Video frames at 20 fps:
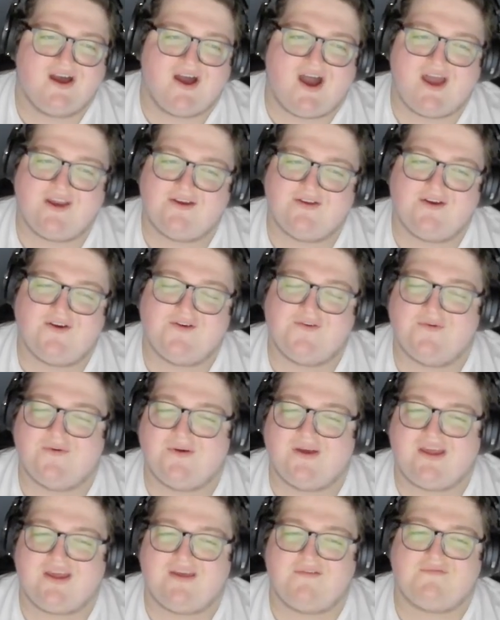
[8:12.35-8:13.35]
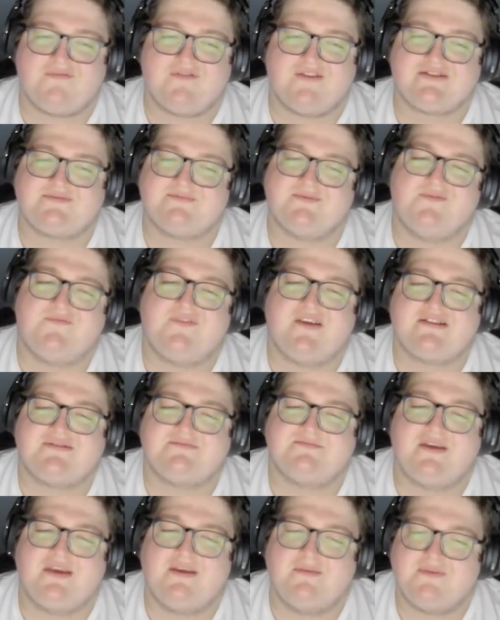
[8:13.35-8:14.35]
I don't know if this move gets
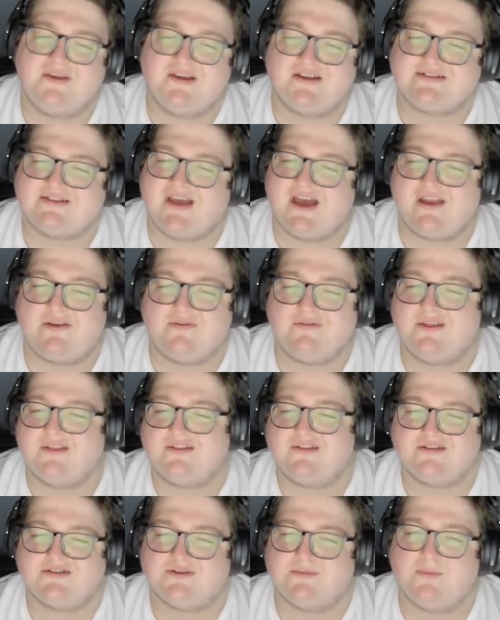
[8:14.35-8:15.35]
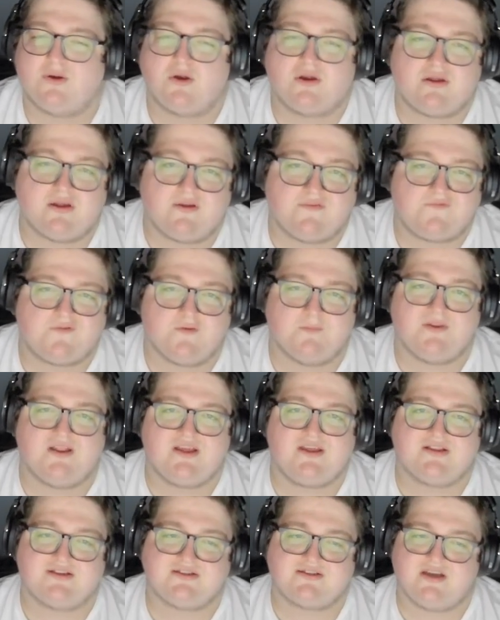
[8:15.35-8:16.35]
made because I don't think there's a market for
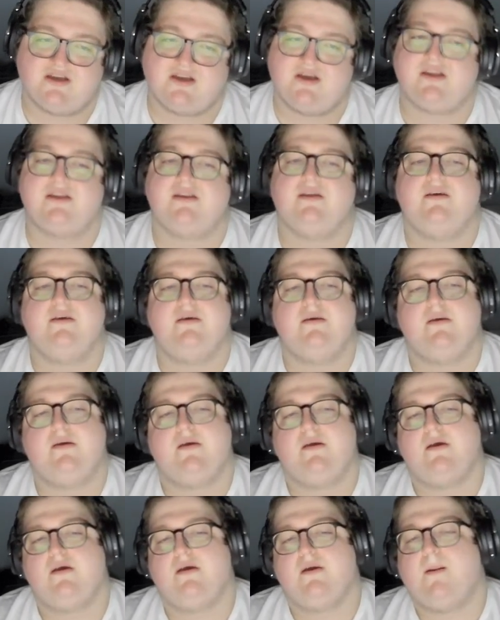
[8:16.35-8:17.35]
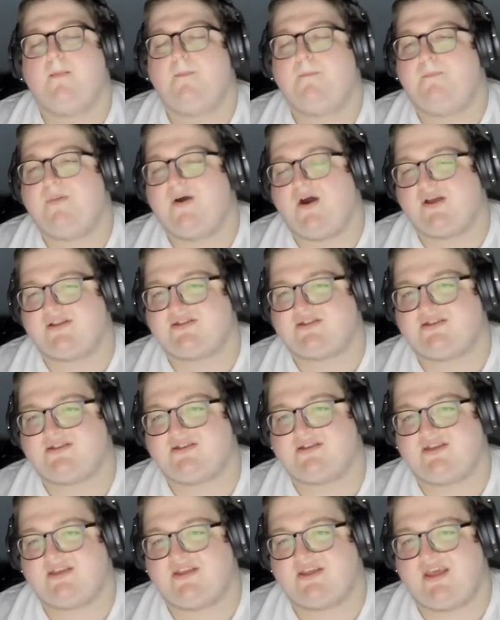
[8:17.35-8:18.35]
Blake Lizotte,
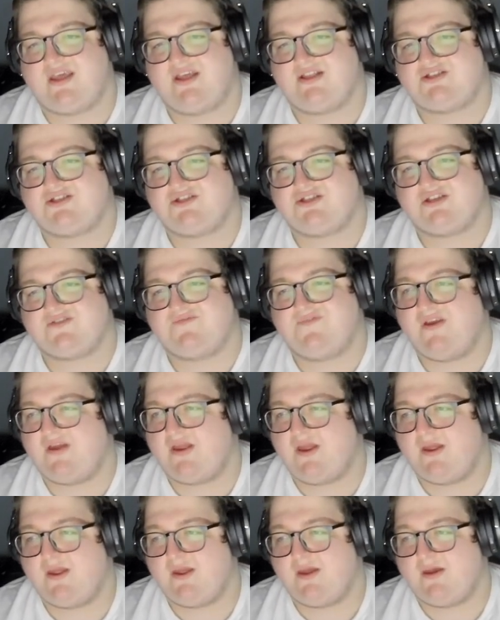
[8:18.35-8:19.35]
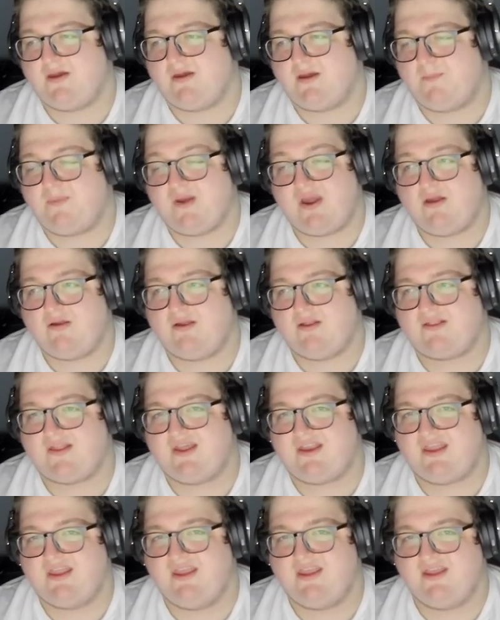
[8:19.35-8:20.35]
but it's just very apparent
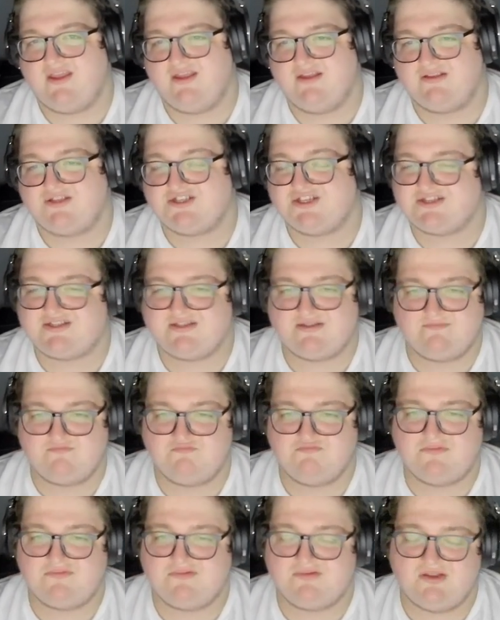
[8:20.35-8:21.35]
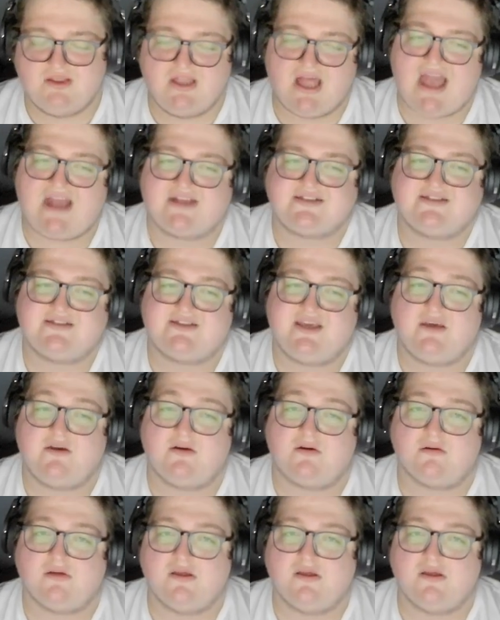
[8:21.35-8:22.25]
that he just lacks skill.